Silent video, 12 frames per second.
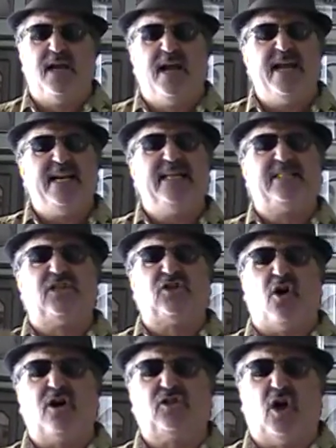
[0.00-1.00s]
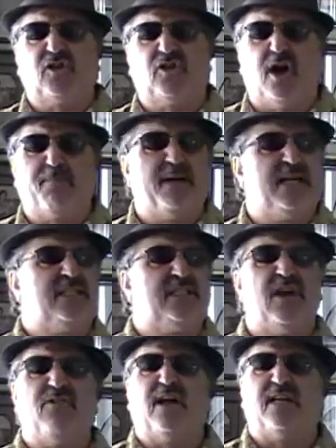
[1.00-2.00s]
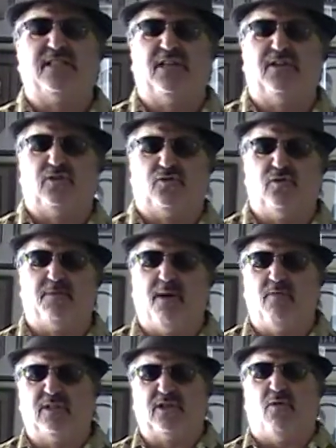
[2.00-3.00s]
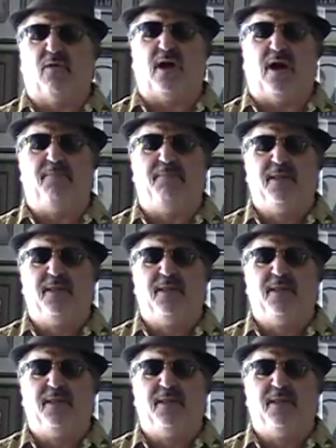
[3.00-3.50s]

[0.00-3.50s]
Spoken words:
He needs to talk because they're not telling the truth about what's going on.